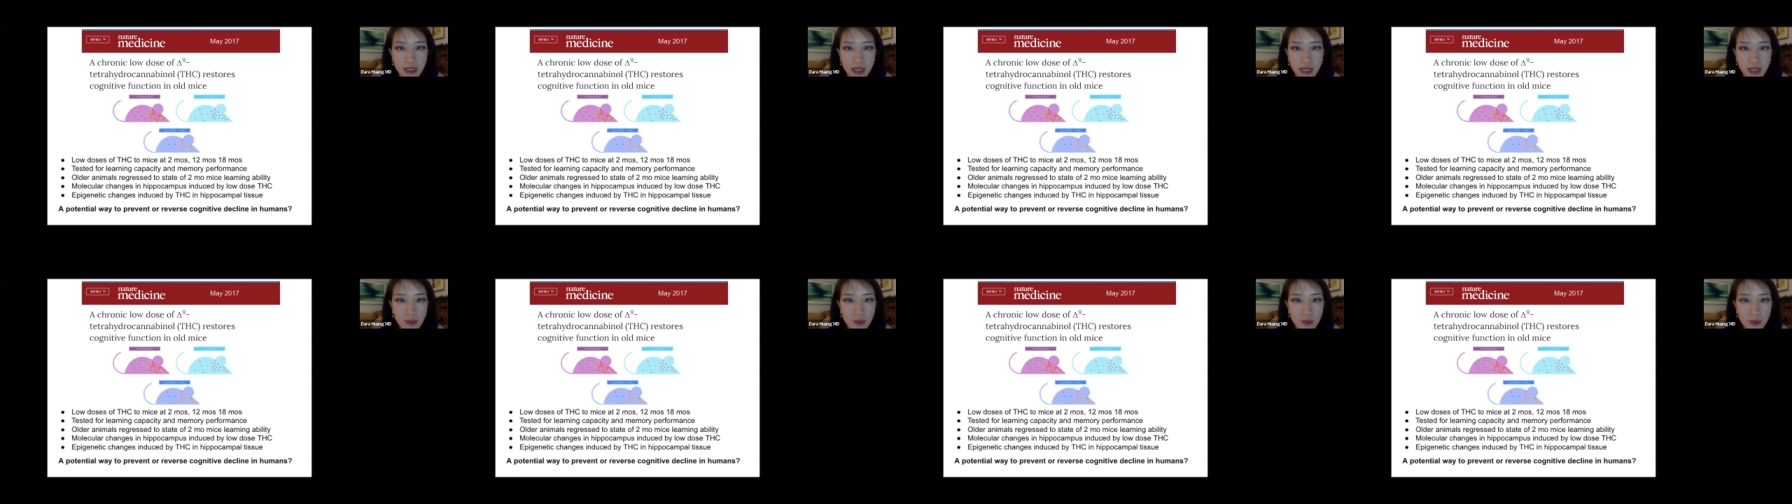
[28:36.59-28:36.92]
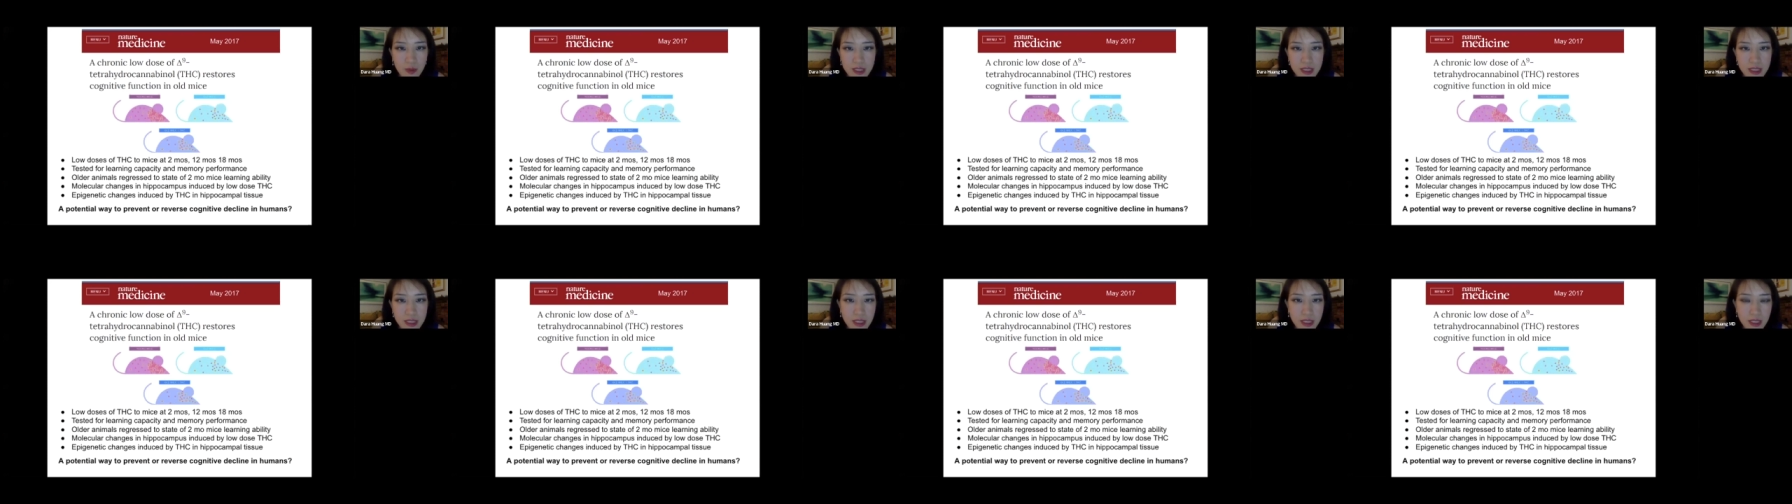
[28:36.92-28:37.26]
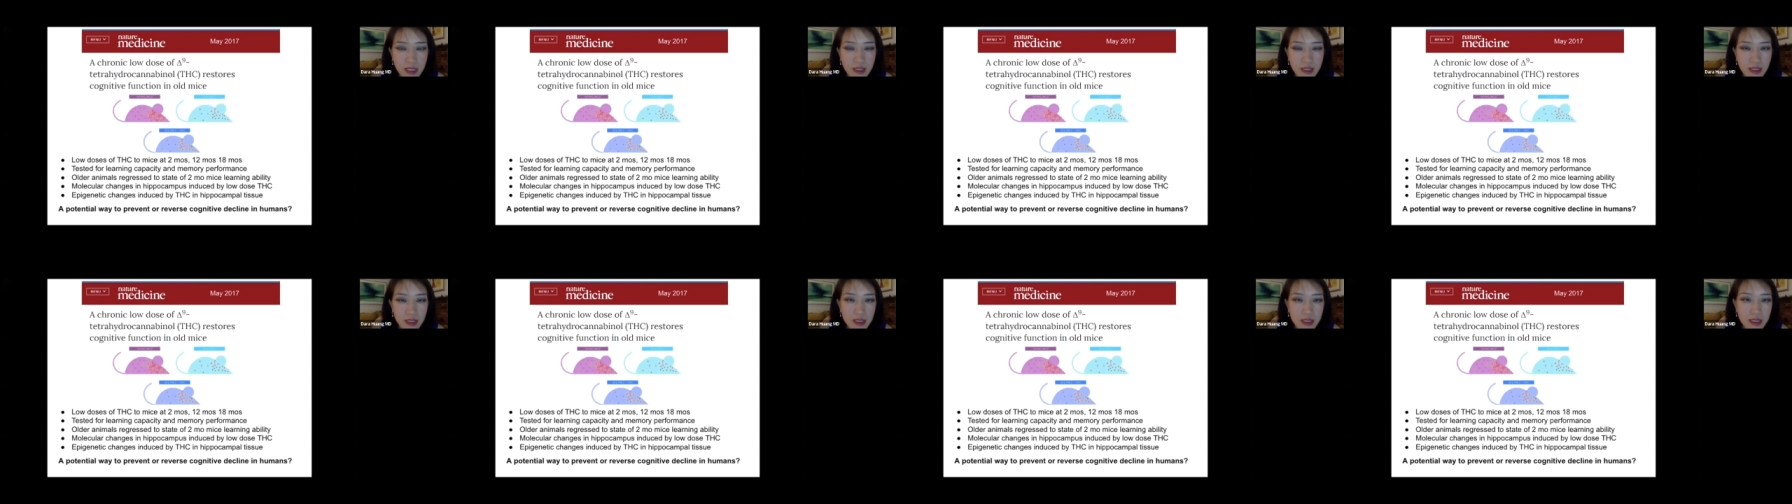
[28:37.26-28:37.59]
that was
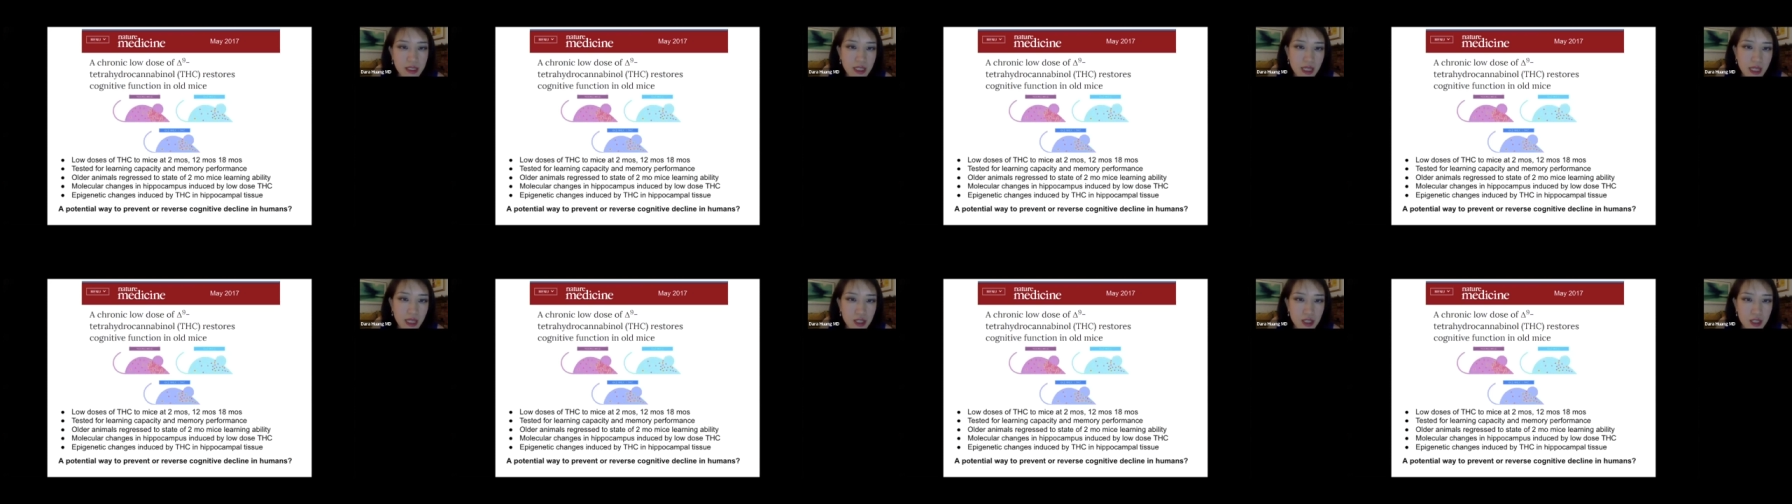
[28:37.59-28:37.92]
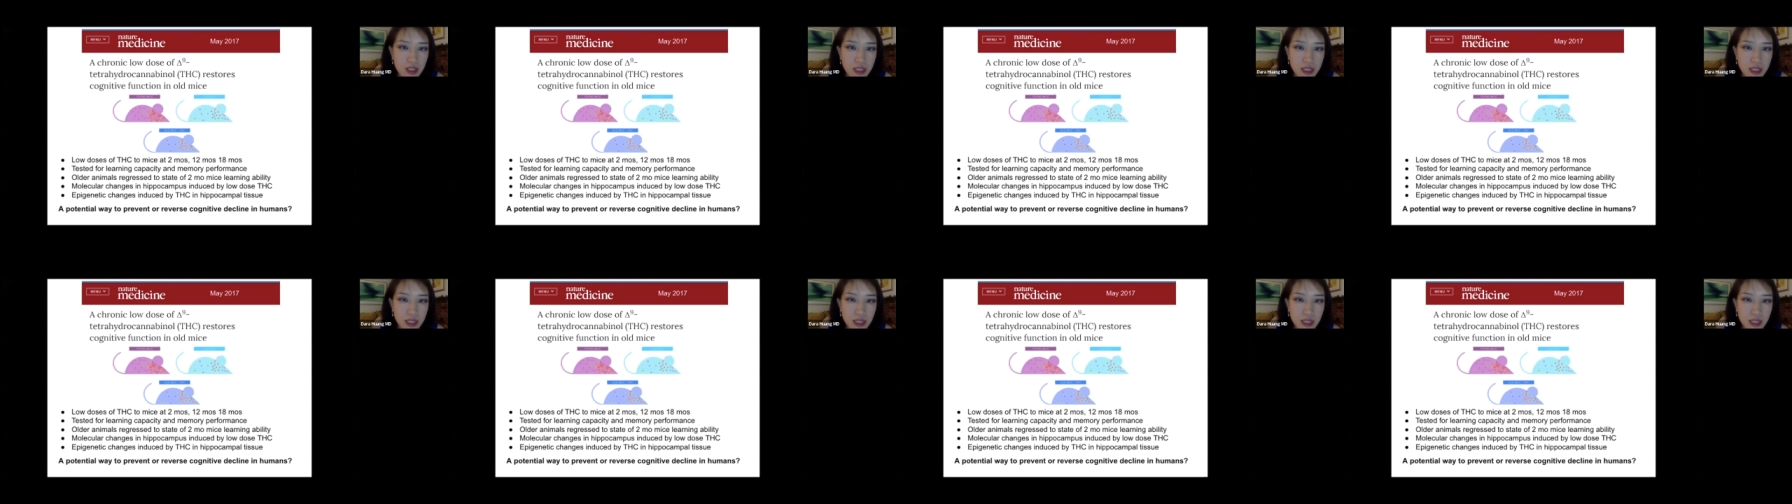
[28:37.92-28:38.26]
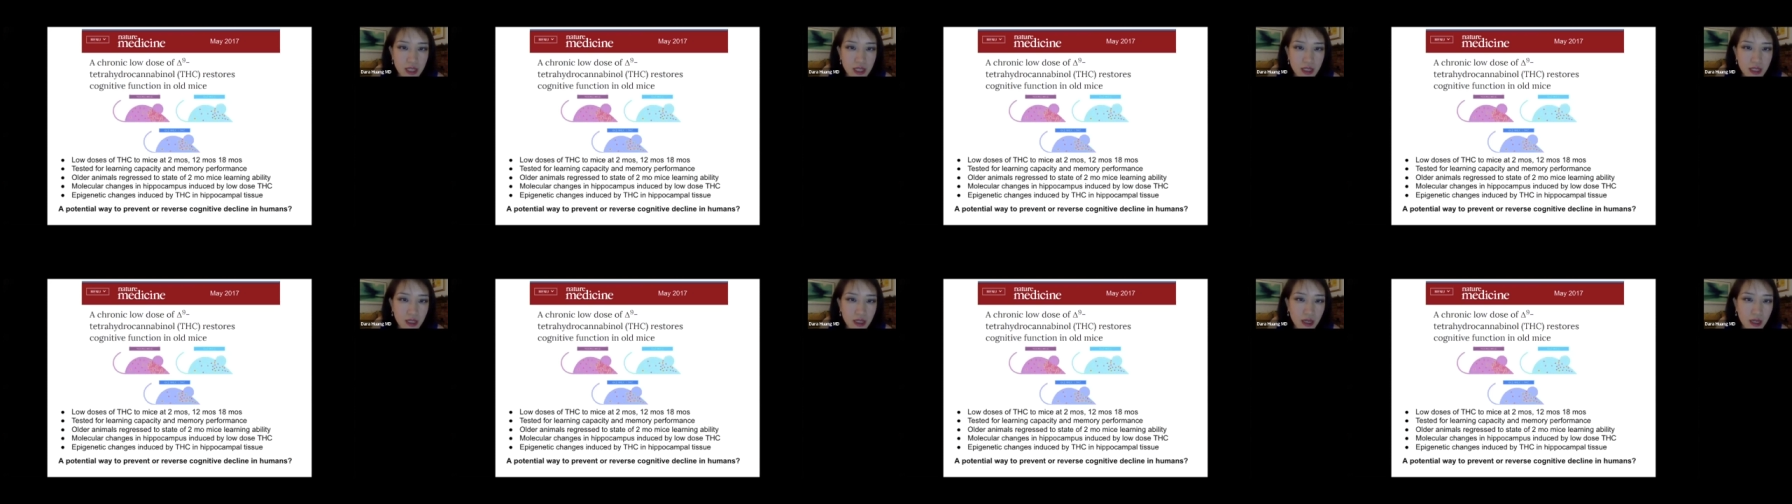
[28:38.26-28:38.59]
done on THC and